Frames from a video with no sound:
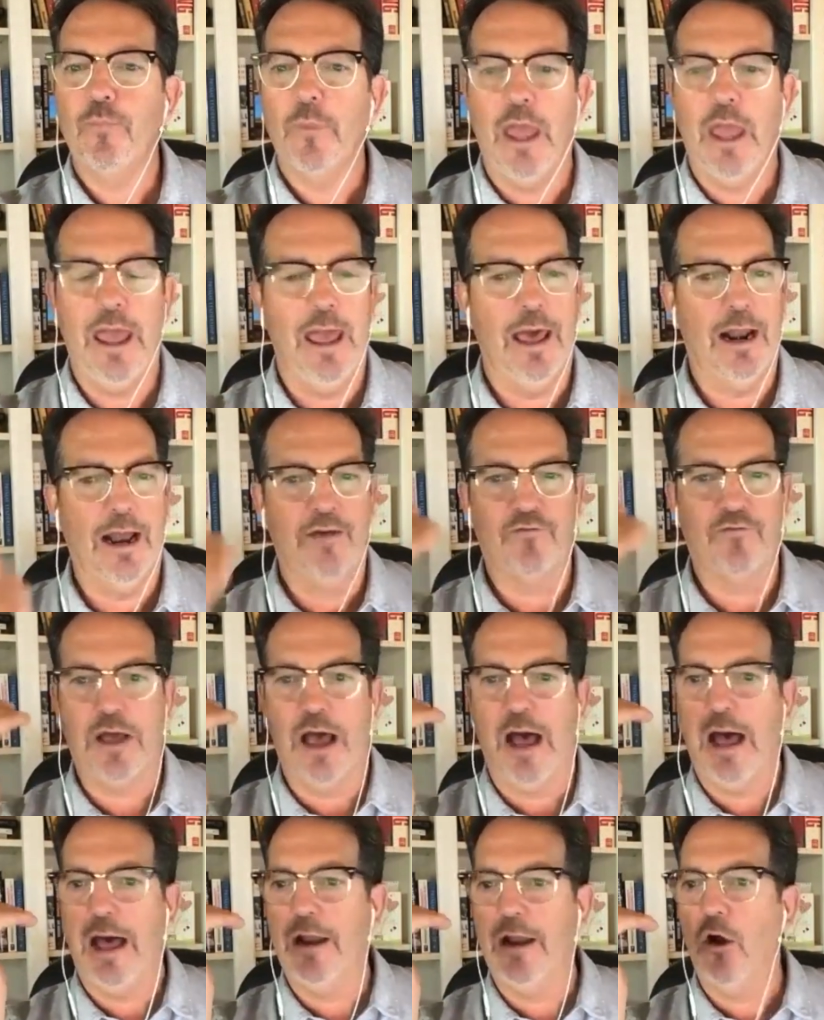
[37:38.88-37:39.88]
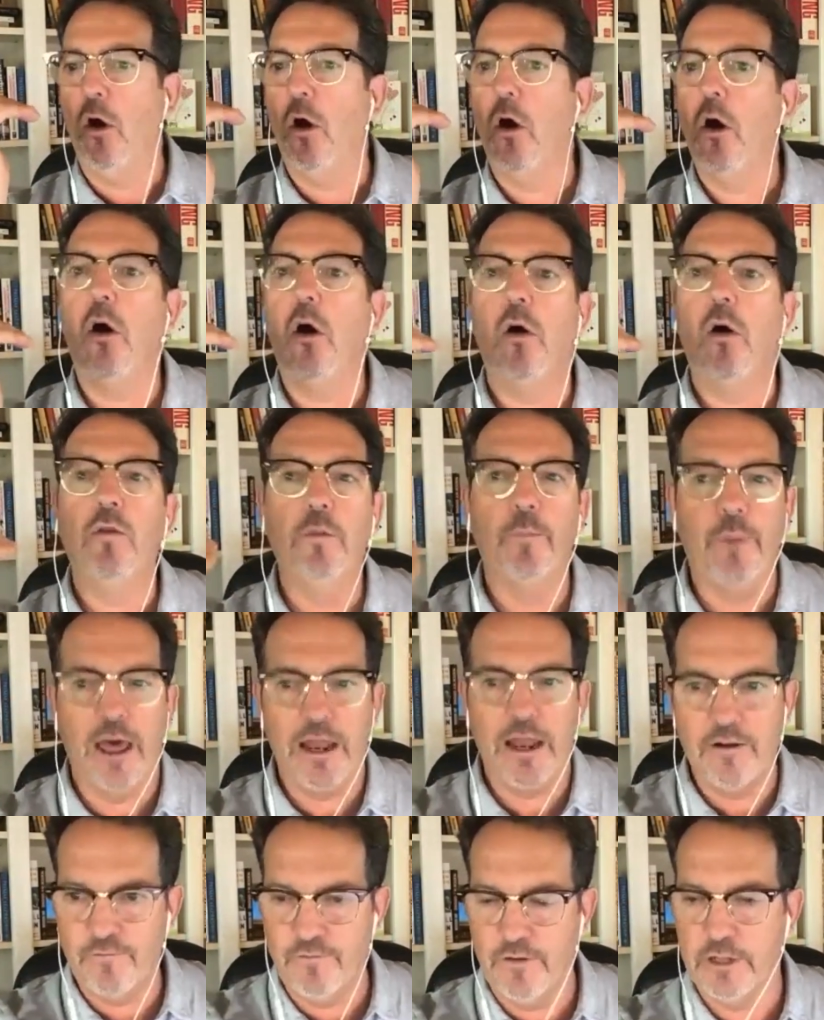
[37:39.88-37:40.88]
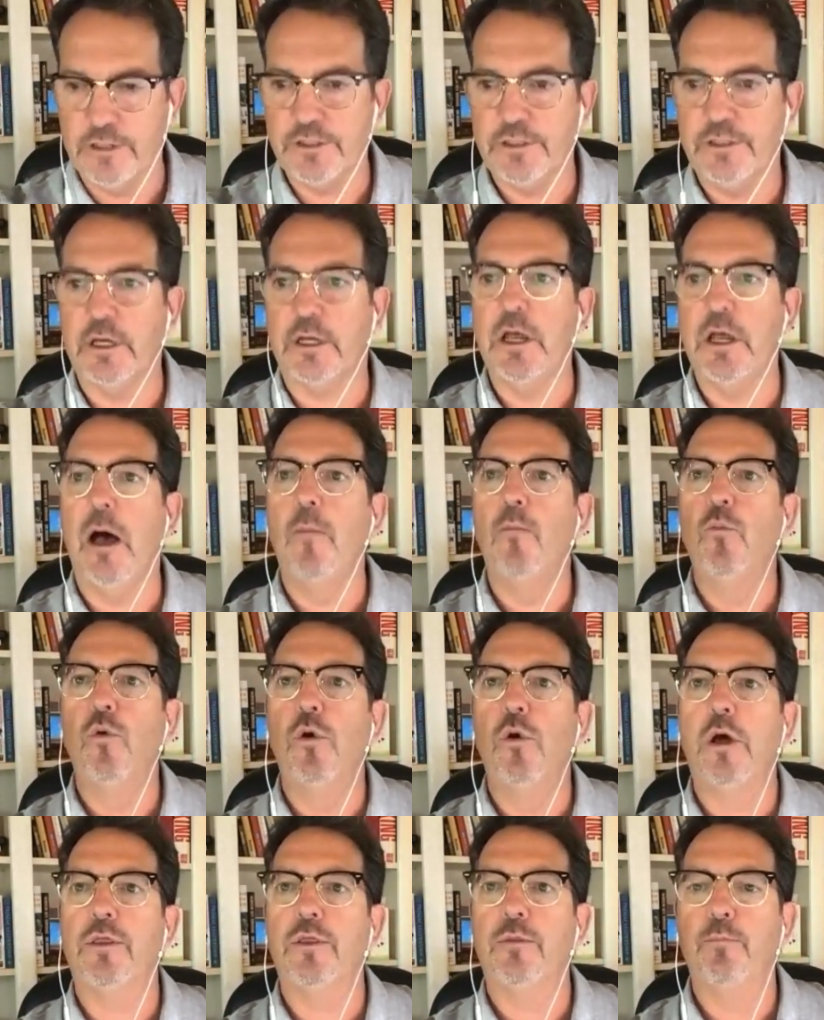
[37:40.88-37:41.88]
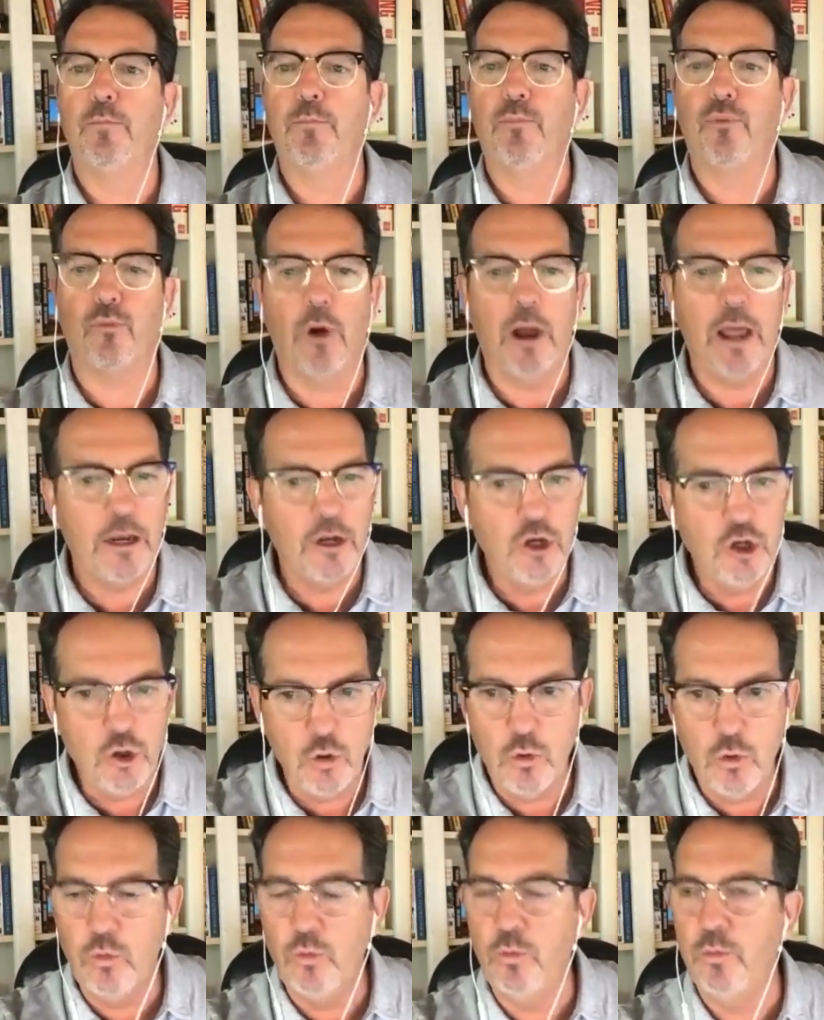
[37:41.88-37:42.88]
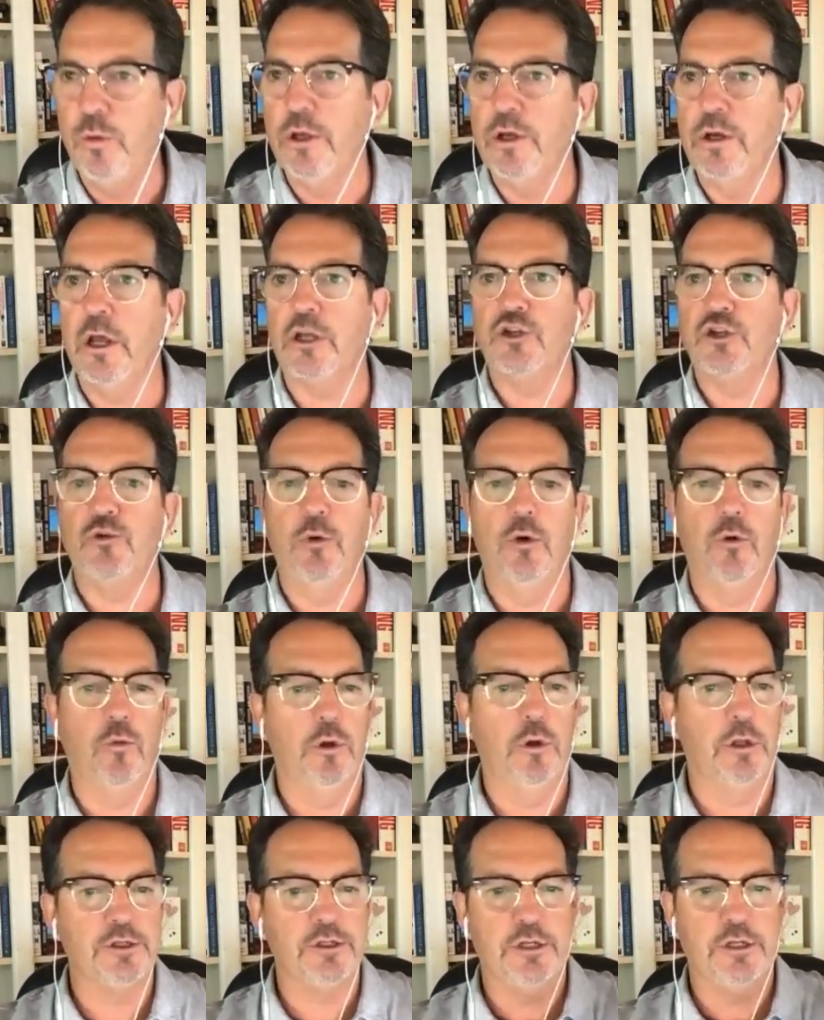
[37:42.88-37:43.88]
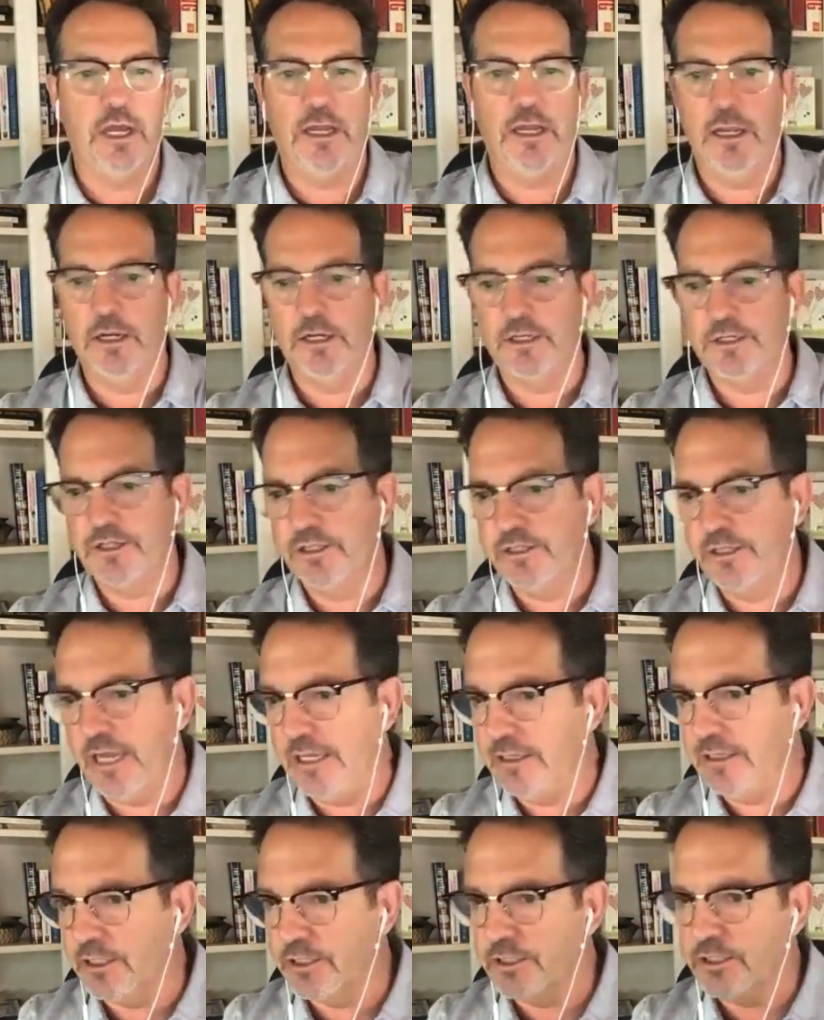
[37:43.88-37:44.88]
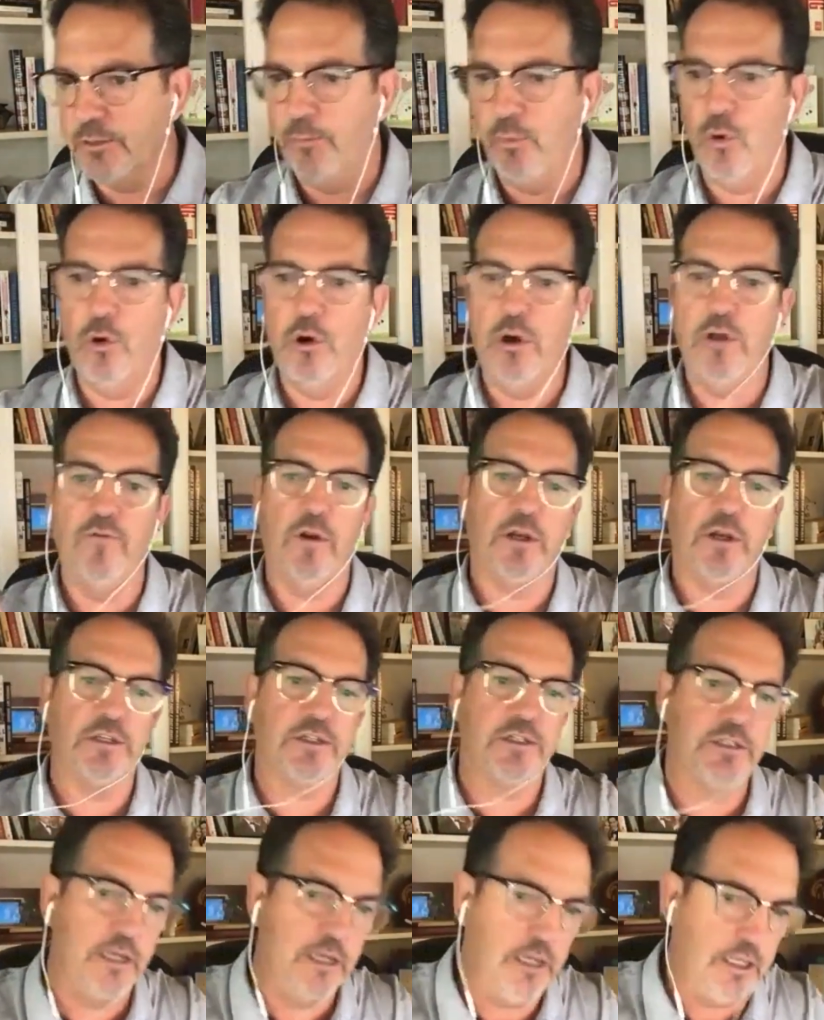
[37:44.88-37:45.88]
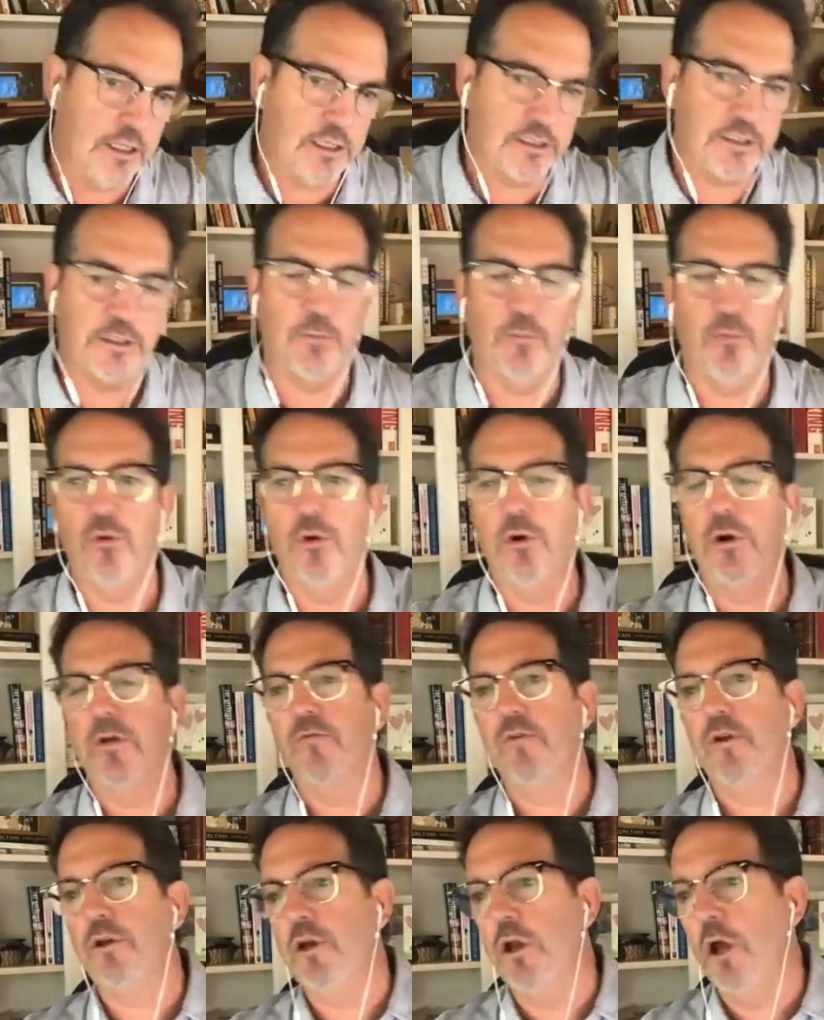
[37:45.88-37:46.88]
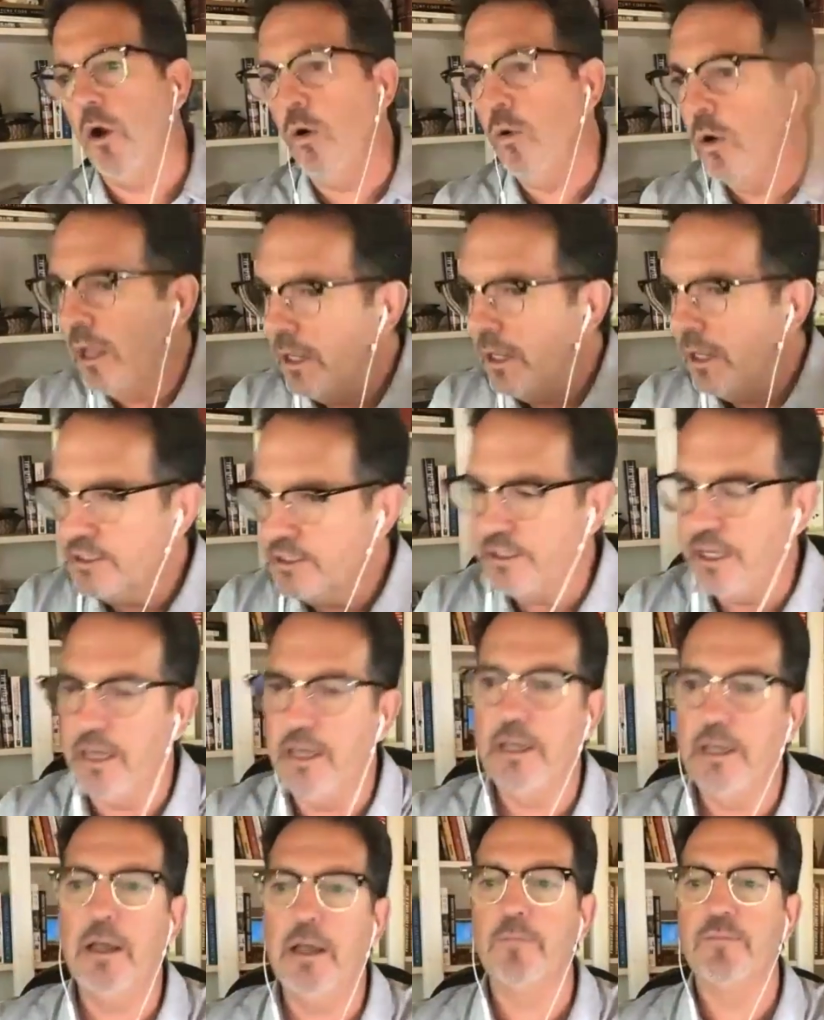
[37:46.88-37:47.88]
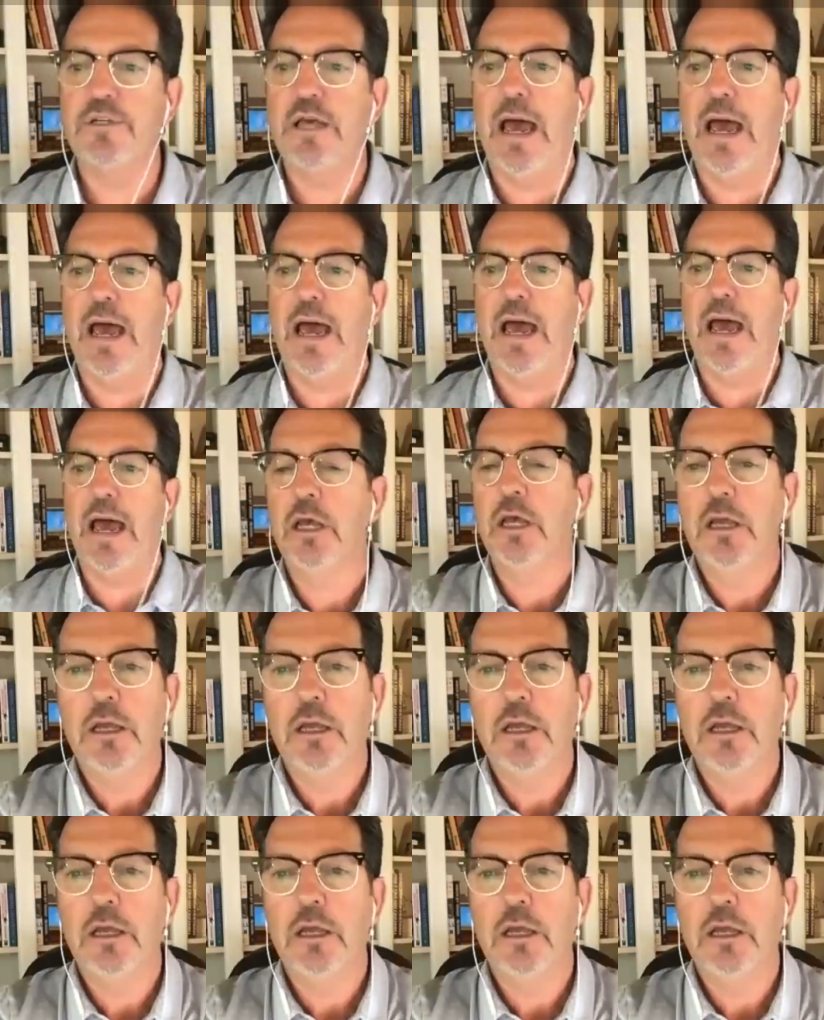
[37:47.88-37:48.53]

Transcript: and I've got all the benefits that come with brand new industrial real estate in a state that's supportive, in a city that's supportive, and no state income tax.